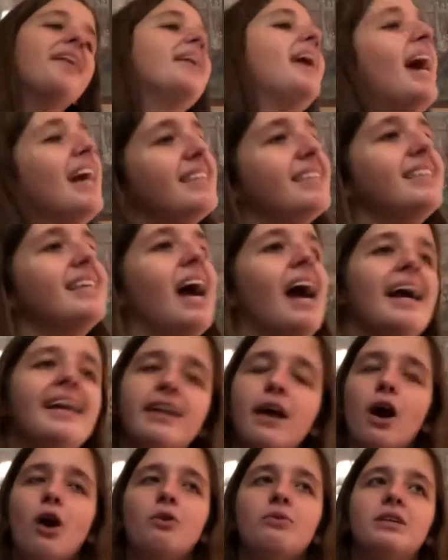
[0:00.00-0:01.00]
yes, I
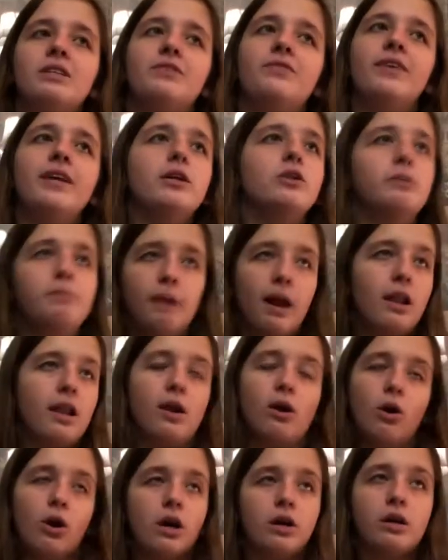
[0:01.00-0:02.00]
know this video has been a
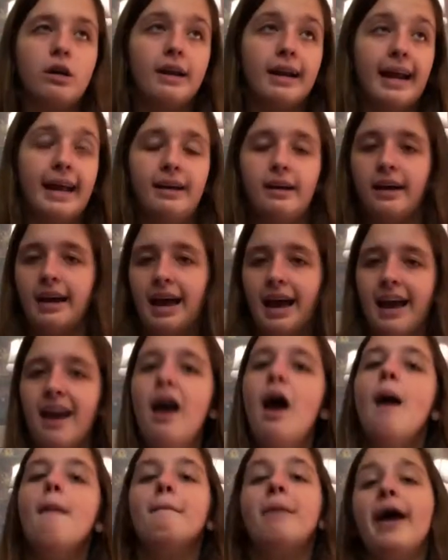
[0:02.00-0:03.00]
little cray cray,
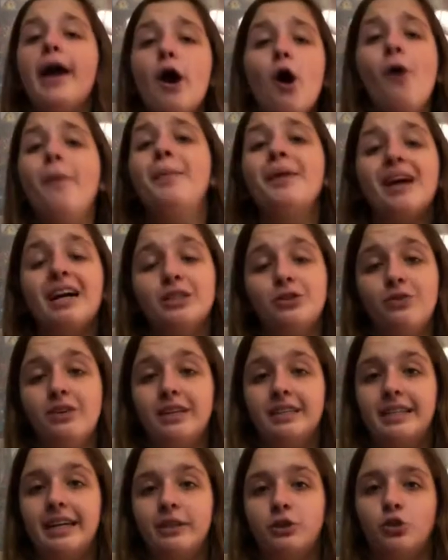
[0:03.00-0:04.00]
but I hope you guys
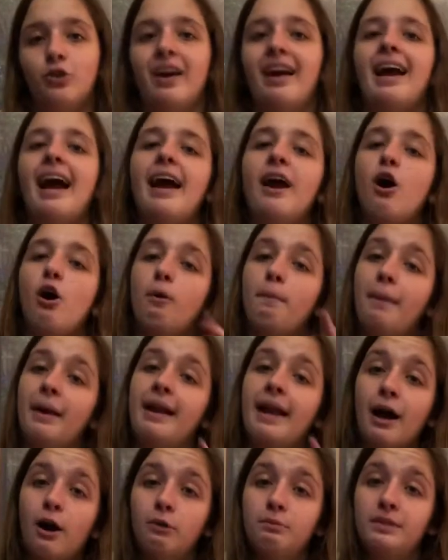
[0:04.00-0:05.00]
really did enjoy it. I hope
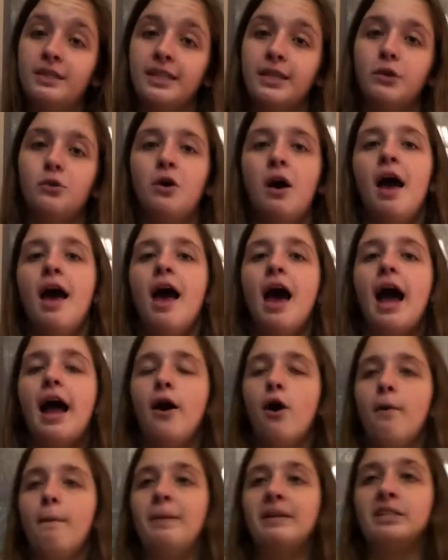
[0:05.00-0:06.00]
it helped you.
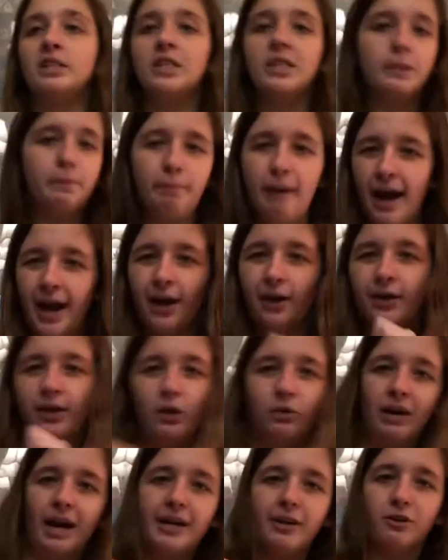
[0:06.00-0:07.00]
I hope it inspired
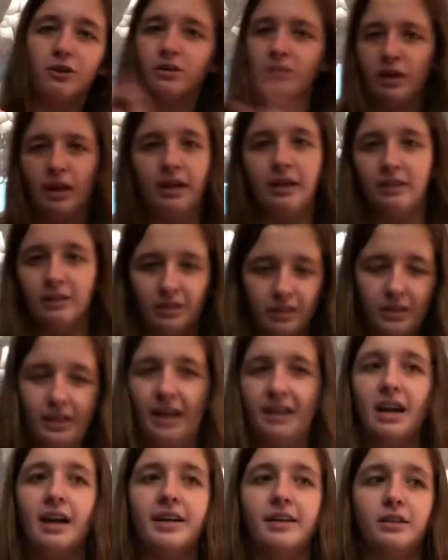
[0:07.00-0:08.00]
you, got your,
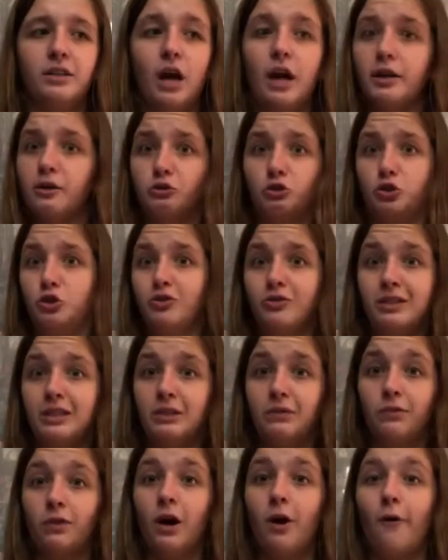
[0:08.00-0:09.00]
I got, got your
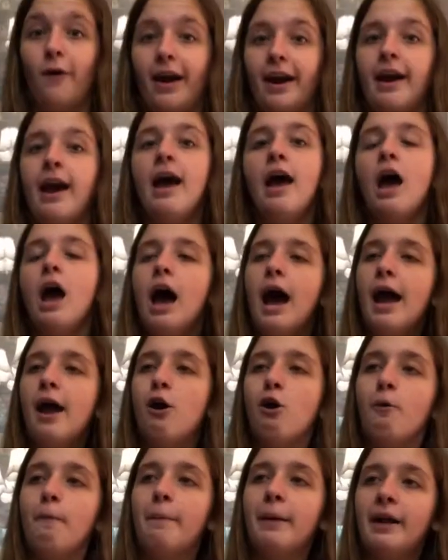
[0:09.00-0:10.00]
juices flowing. I
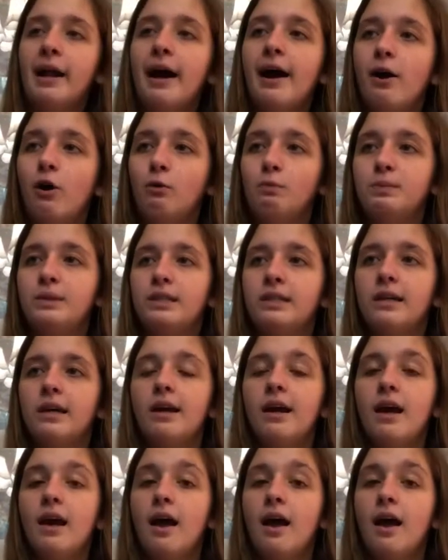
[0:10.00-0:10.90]
hope it helped.